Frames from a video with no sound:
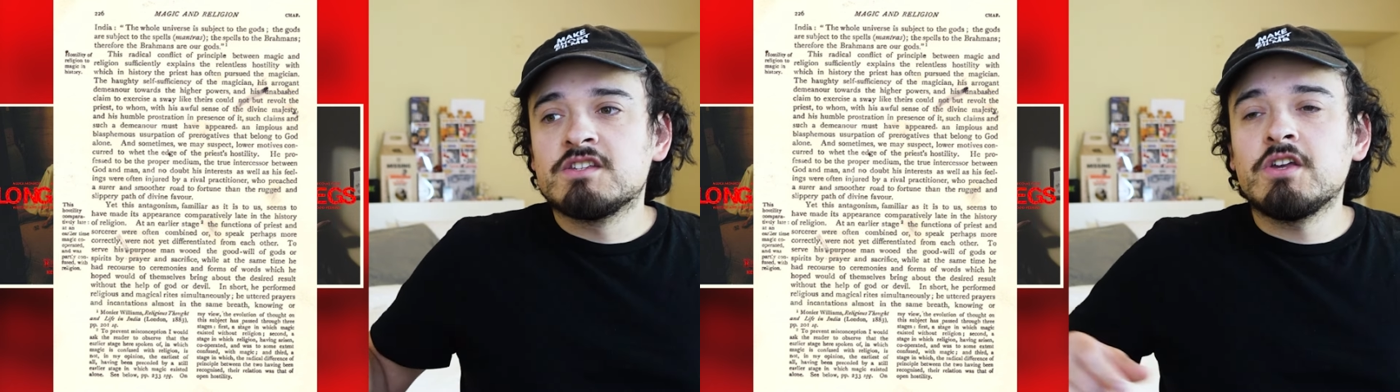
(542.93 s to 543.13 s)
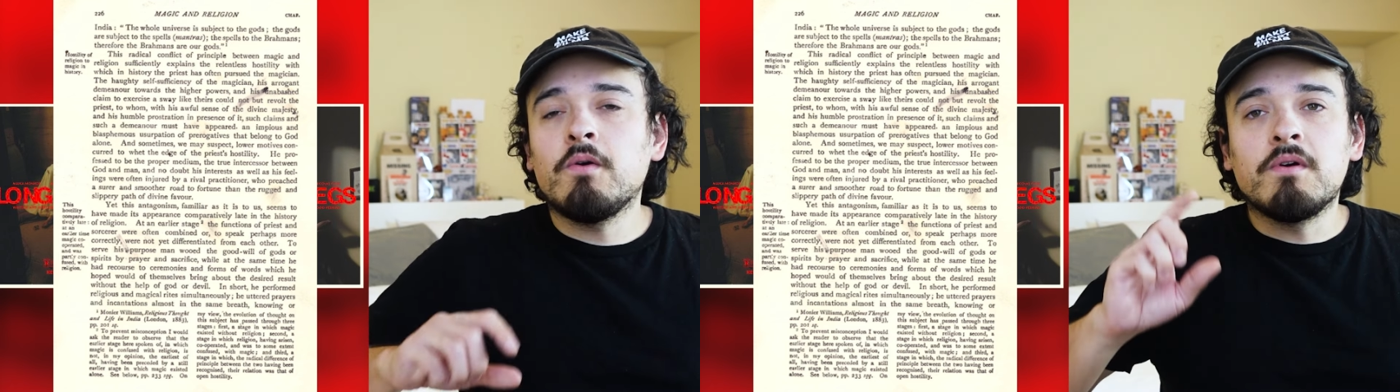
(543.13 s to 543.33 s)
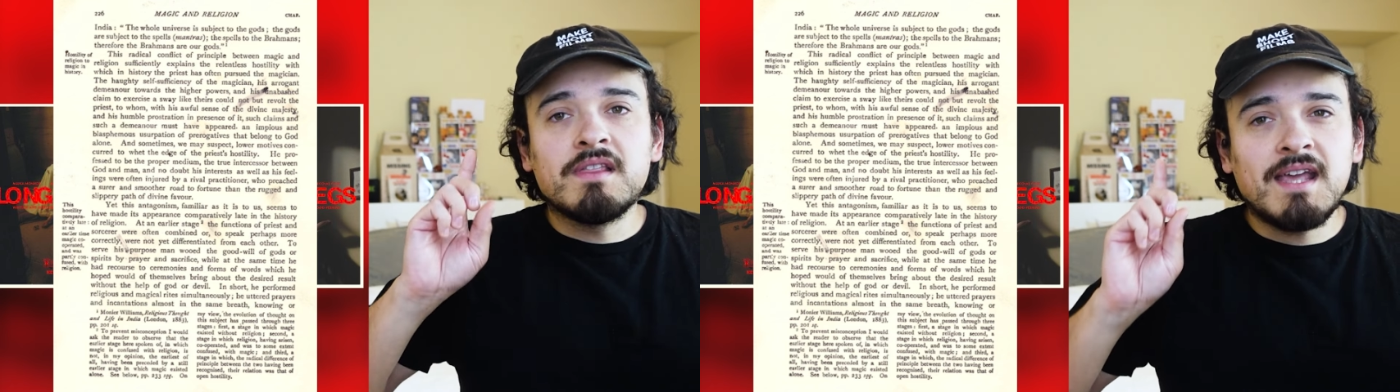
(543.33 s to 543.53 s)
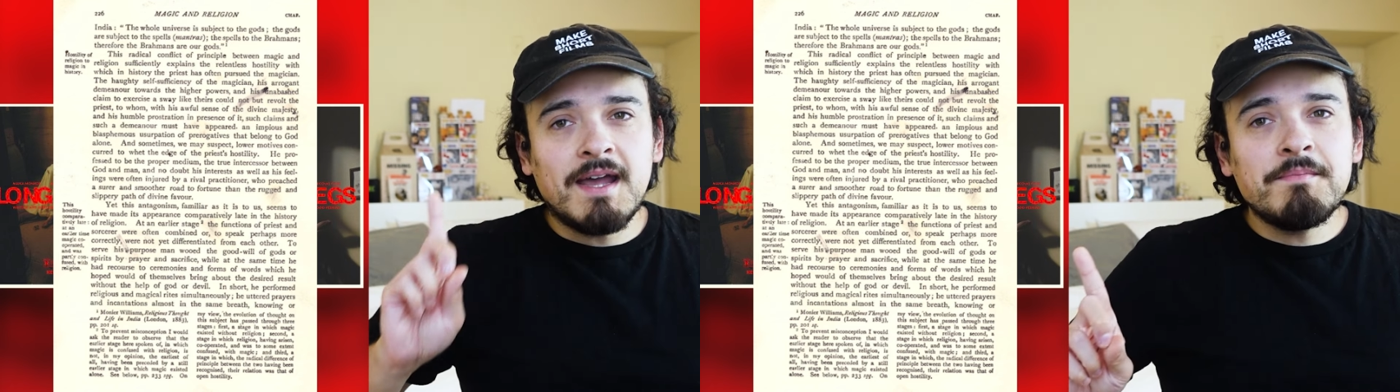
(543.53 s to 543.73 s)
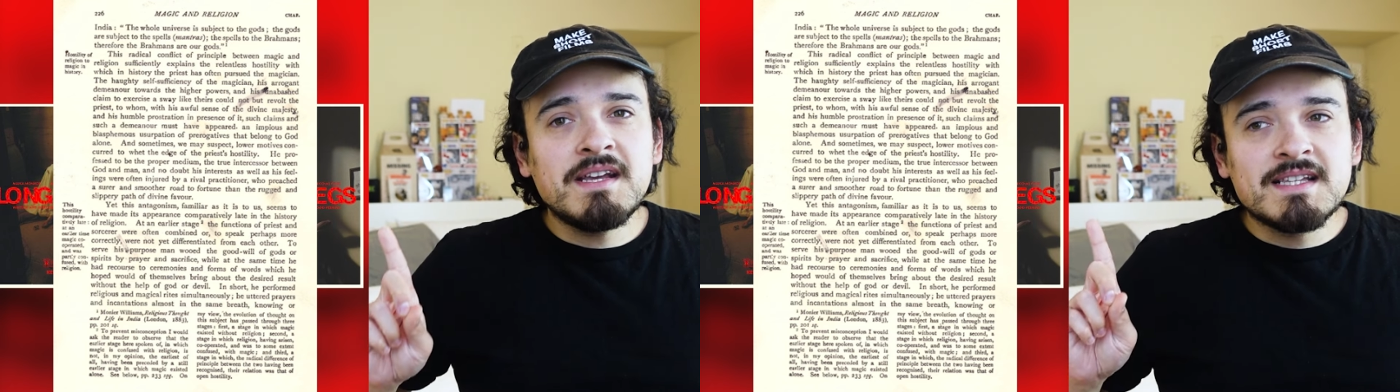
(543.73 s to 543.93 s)
So
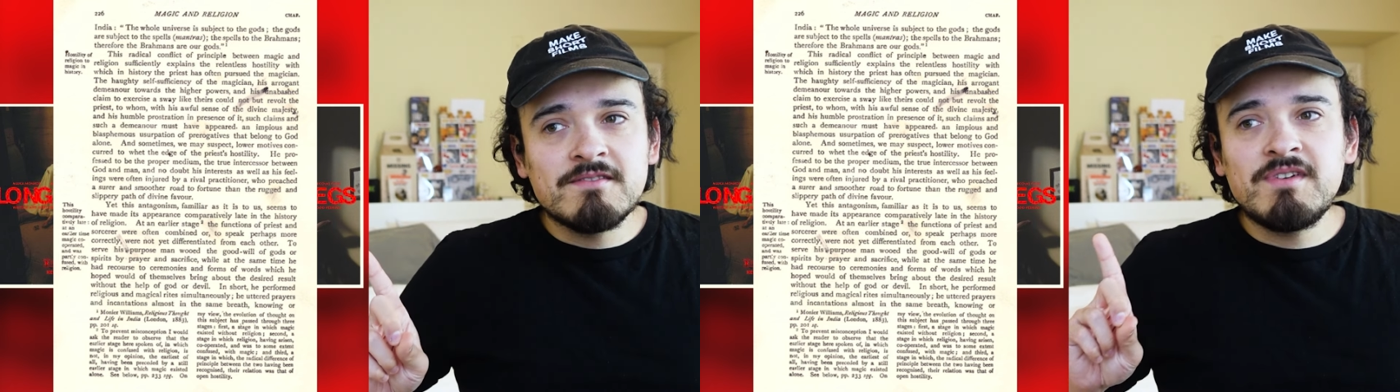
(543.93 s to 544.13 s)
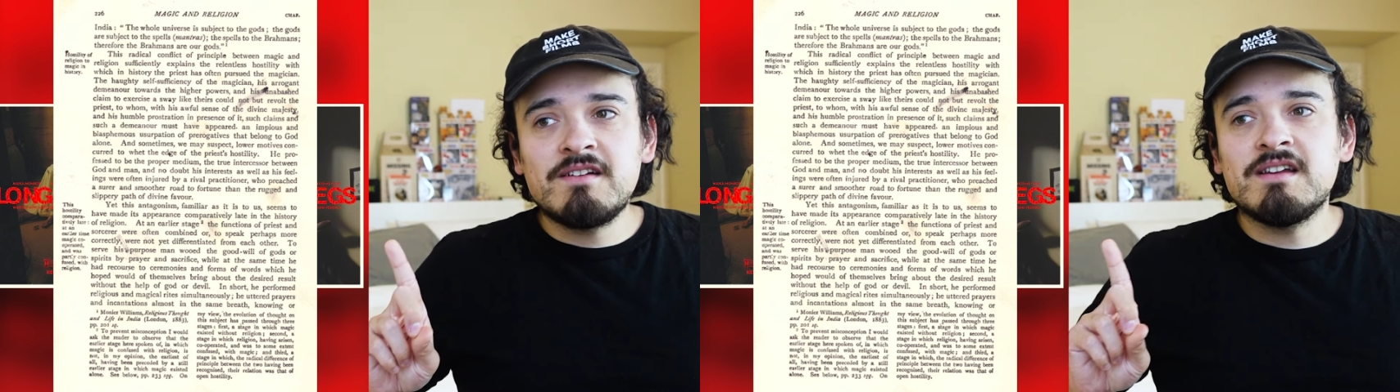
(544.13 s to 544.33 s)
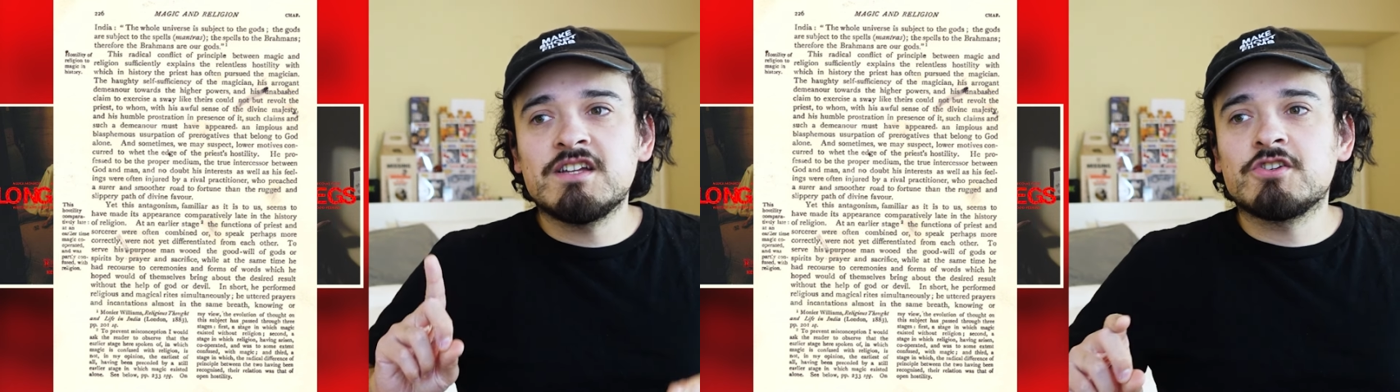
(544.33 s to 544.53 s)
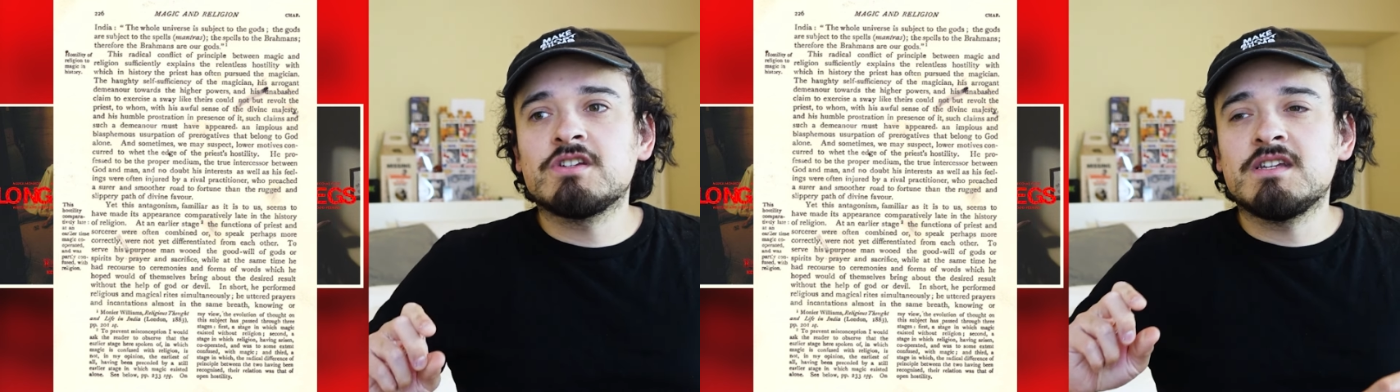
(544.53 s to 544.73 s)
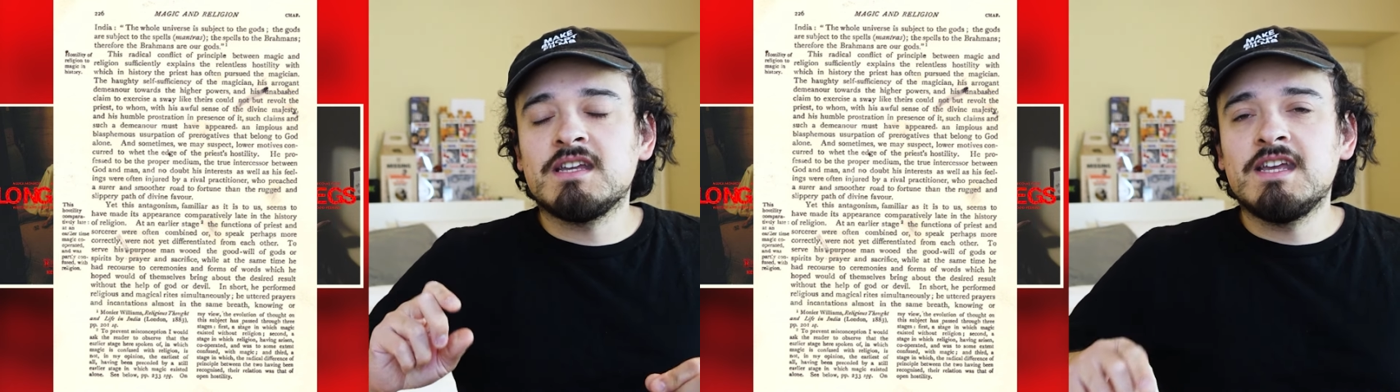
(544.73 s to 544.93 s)
that makes it very interesting